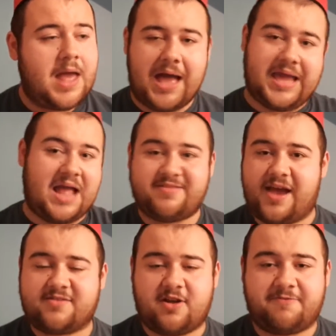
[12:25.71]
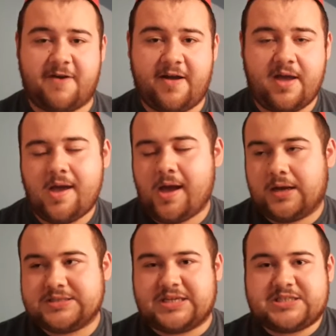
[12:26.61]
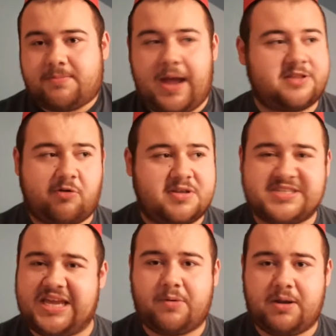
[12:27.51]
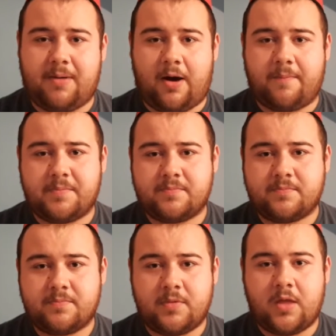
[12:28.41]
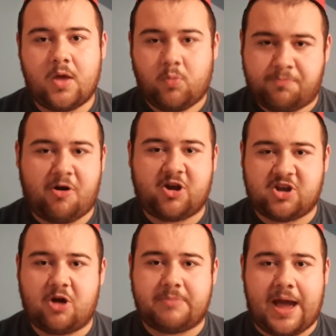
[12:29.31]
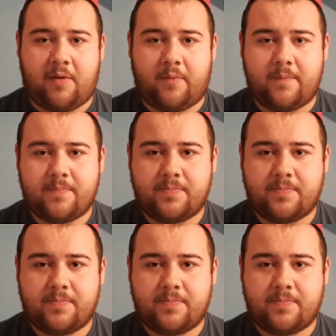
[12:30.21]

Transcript: I get a text off her. She says to me, I don't want to see you anymore. We're broken up now.